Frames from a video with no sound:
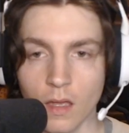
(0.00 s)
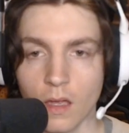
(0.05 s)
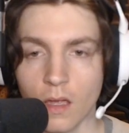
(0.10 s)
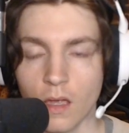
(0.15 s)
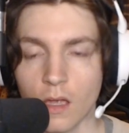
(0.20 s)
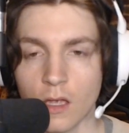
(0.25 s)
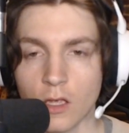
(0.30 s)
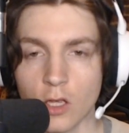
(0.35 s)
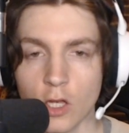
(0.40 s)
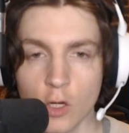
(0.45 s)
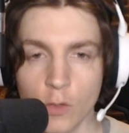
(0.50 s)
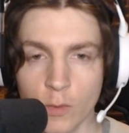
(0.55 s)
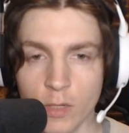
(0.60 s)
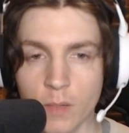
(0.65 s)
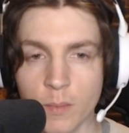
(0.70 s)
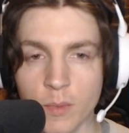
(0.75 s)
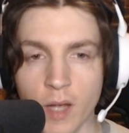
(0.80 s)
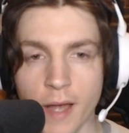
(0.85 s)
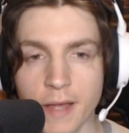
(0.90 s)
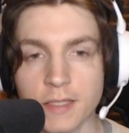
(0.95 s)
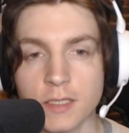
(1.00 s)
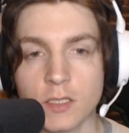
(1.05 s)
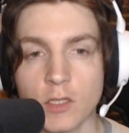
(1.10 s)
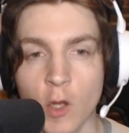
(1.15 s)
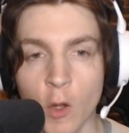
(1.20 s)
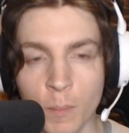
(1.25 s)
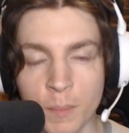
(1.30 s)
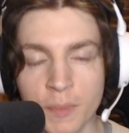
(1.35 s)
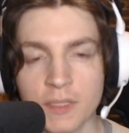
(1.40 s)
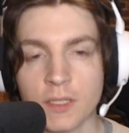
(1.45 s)
Yo, what up guys,
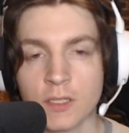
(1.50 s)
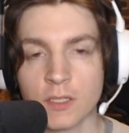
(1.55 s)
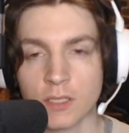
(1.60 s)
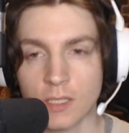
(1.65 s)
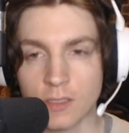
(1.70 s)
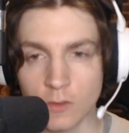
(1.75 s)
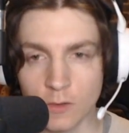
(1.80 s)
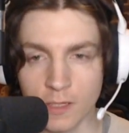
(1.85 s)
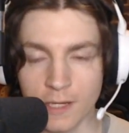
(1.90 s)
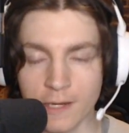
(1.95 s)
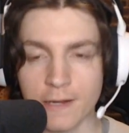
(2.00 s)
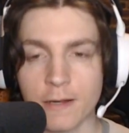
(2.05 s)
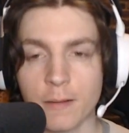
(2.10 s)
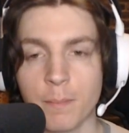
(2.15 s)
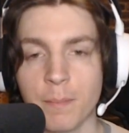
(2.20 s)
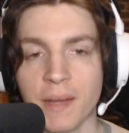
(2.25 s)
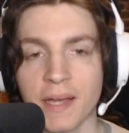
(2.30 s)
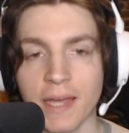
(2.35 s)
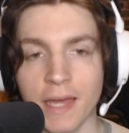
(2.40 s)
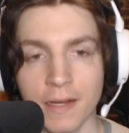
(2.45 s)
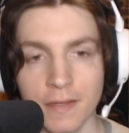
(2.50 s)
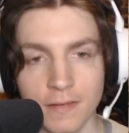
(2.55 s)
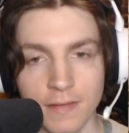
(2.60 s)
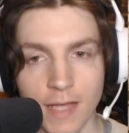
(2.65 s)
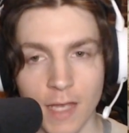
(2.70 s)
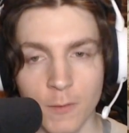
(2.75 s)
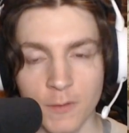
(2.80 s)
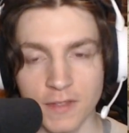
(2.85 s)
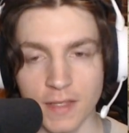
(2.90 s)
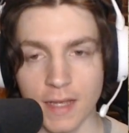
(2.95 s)
OPTCG here, back at it again
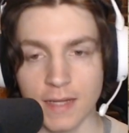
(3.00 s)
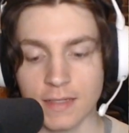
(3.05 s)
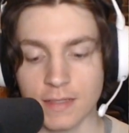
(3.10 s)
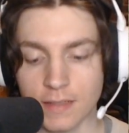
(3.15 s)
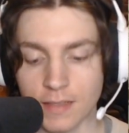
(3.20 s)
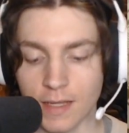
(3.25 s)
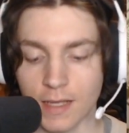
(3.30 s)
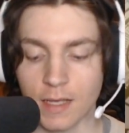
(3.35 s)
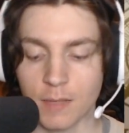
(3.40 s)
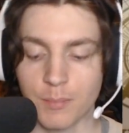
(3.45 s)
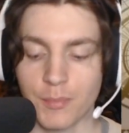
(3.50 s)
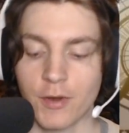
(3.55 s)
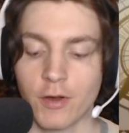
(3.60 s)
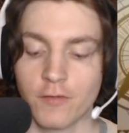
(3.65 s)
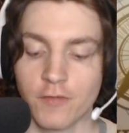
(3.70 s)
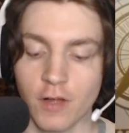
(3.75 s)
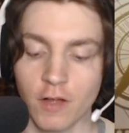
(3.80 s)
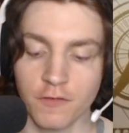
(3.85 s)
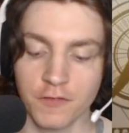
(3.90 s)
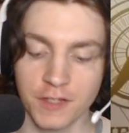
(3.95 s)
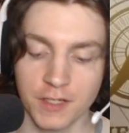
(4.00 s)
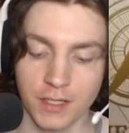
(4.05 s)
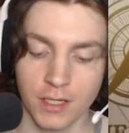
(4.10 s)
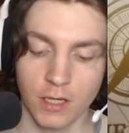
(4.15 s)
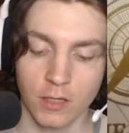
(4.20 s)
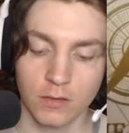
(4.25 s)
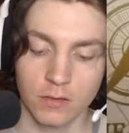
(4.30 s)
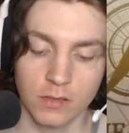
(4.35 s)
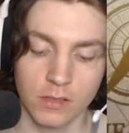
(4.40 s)
with a deck profile video.